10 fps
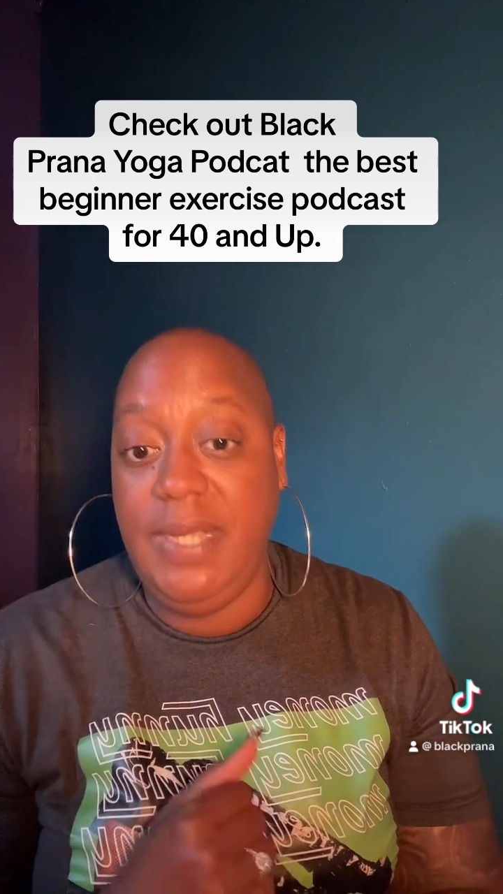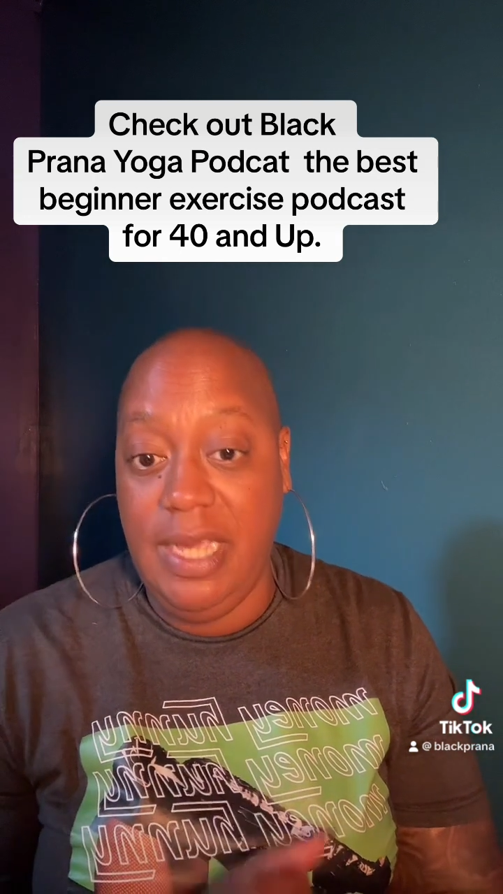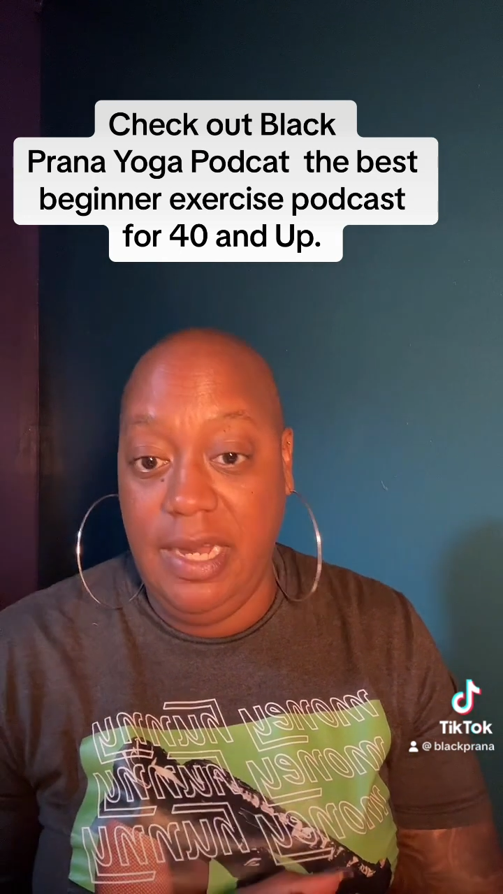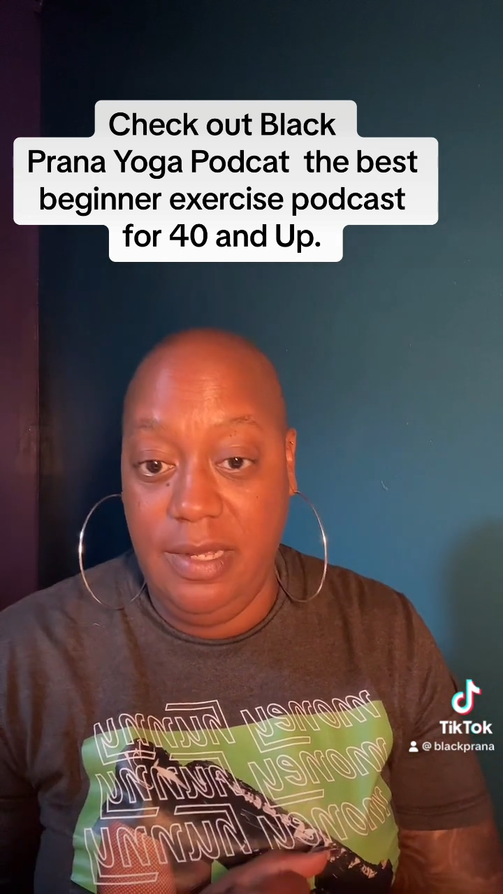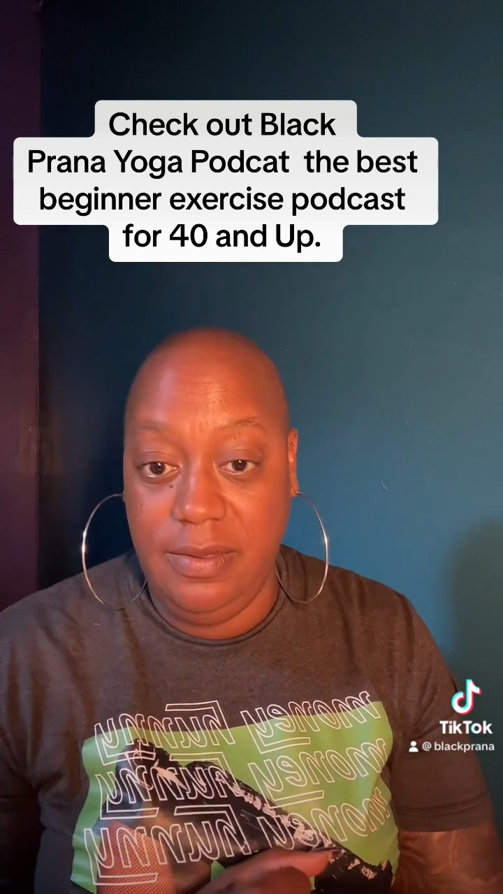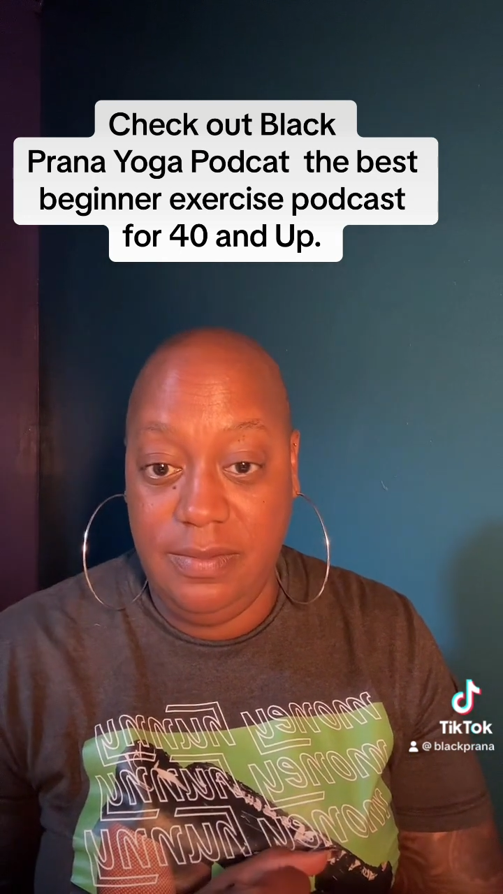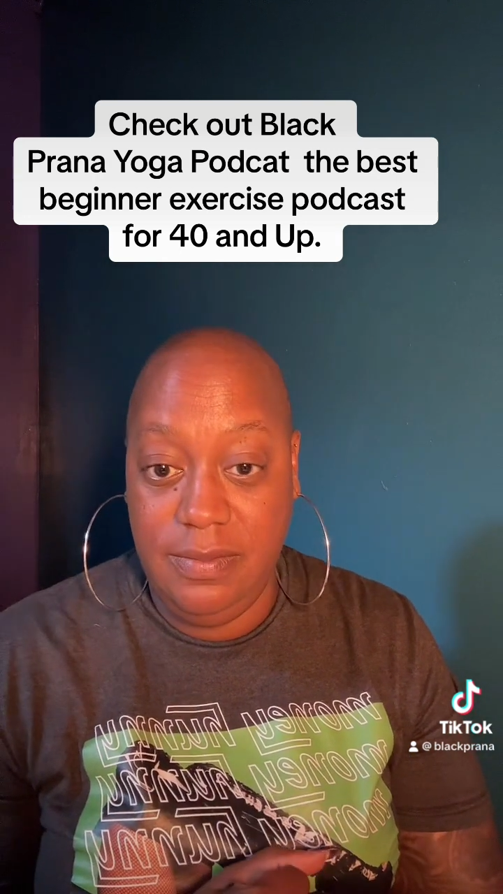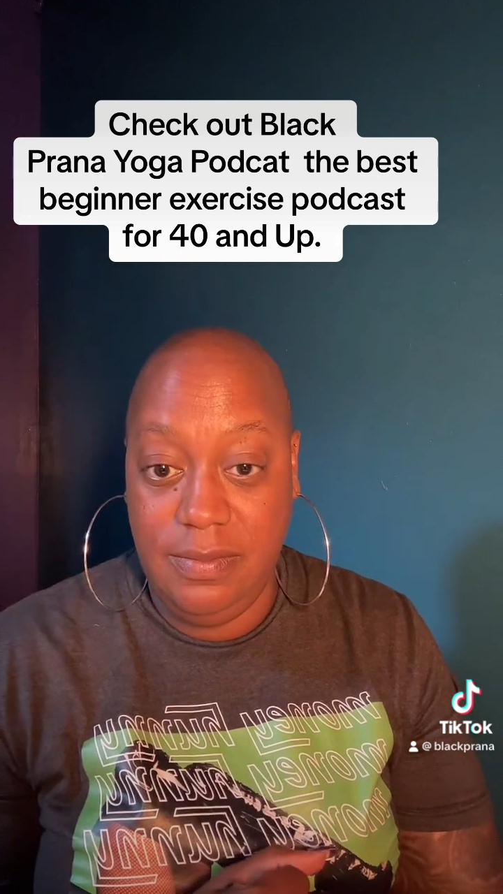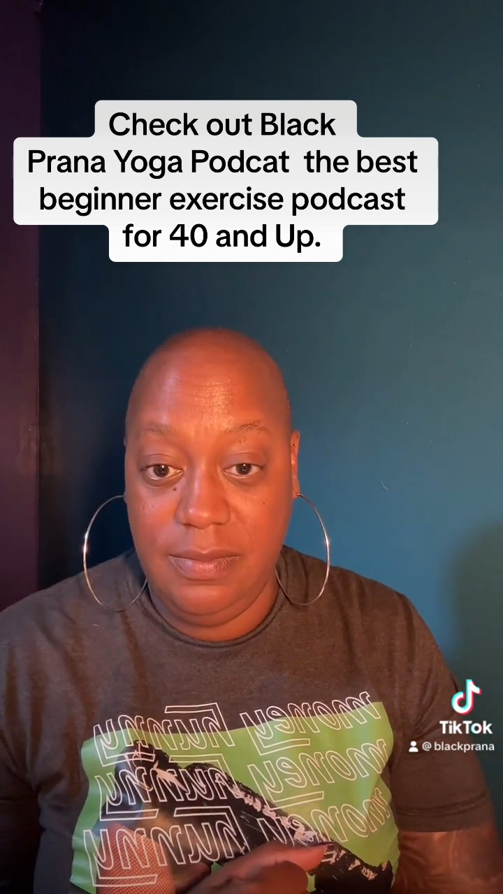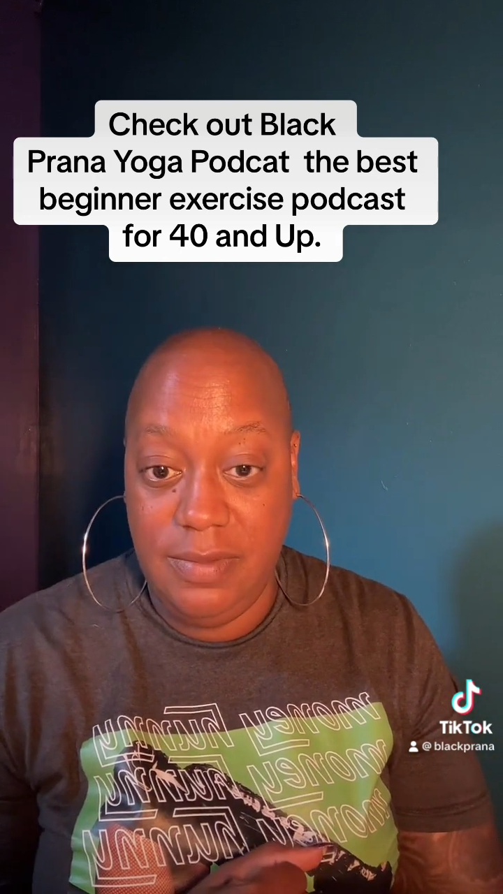beginning.
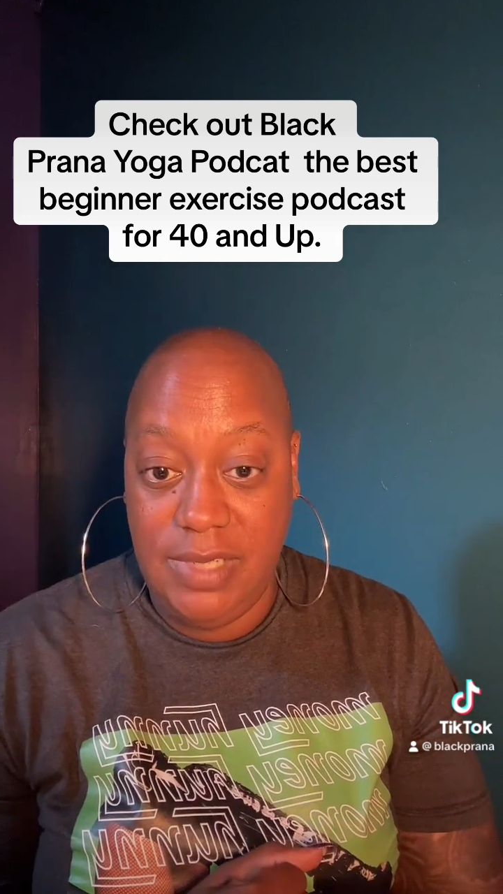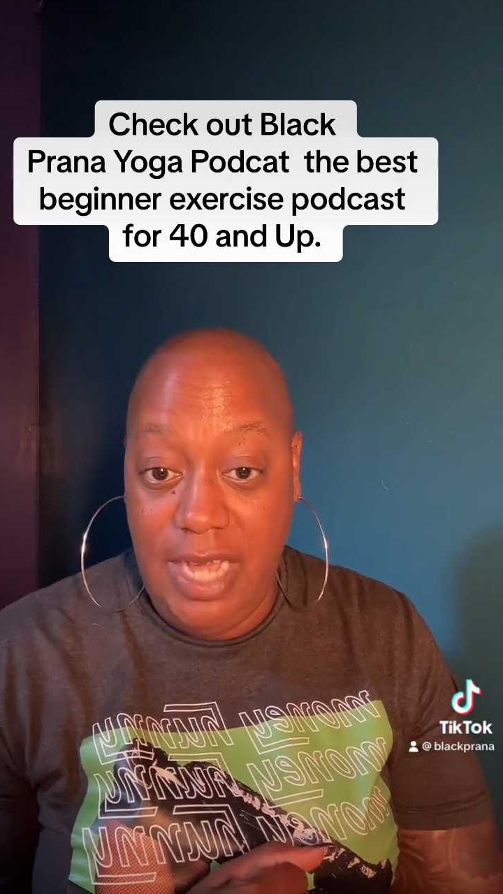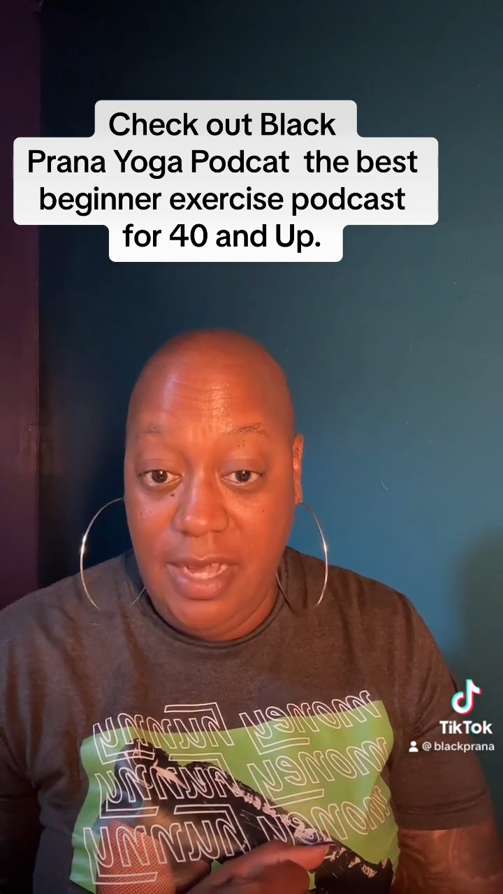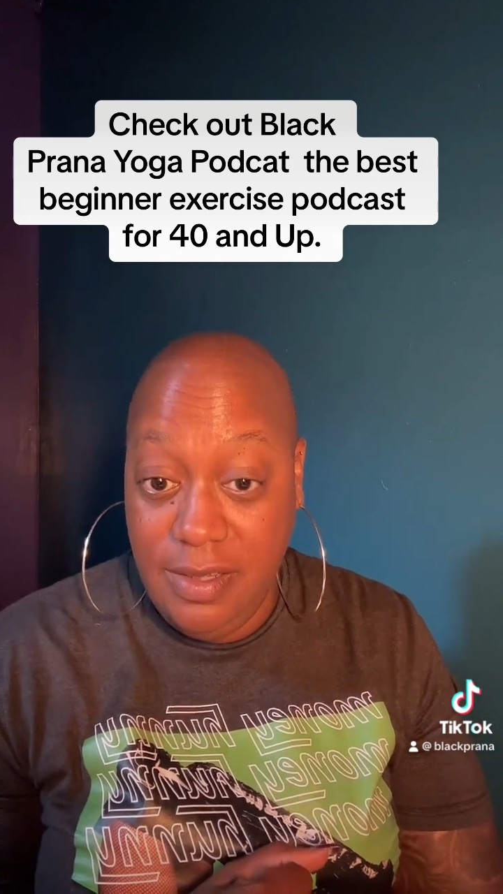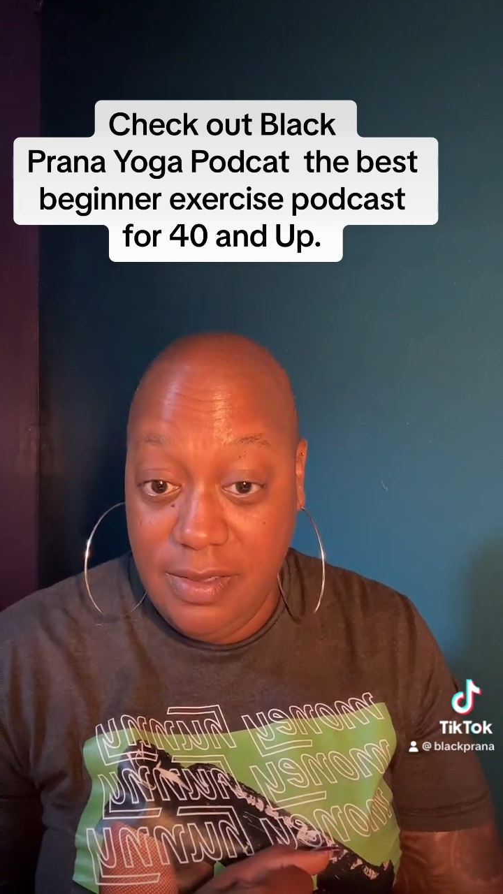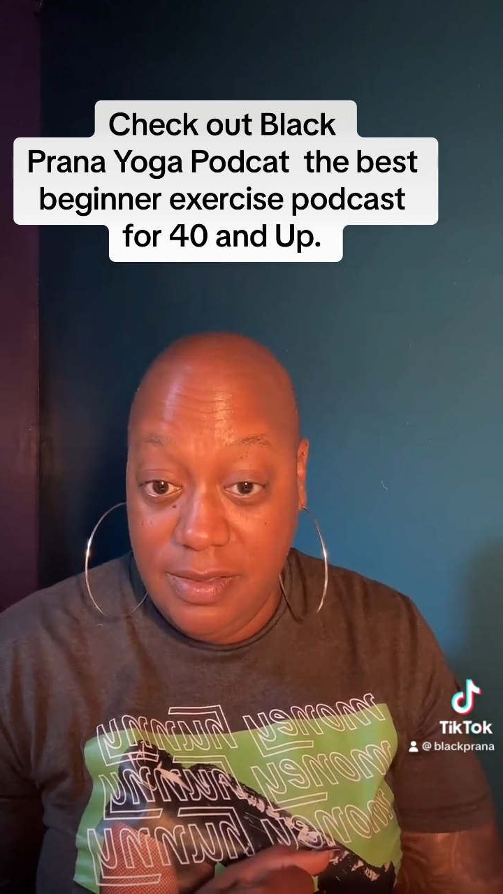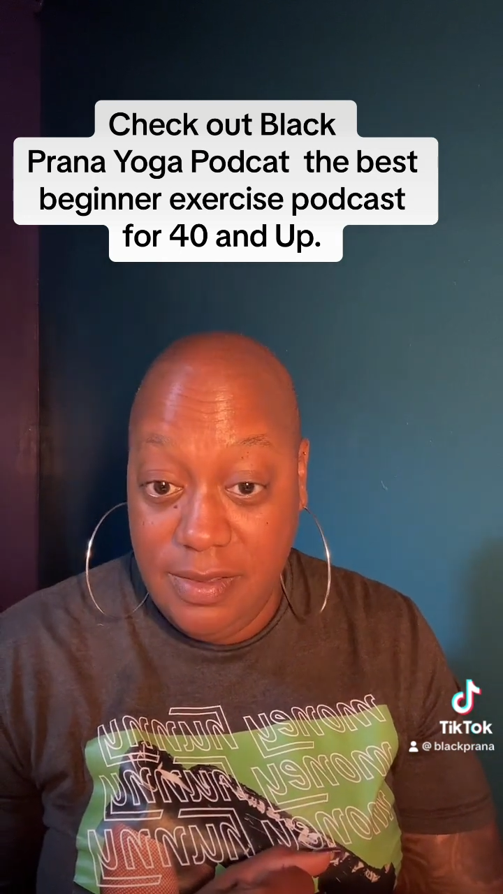Okay?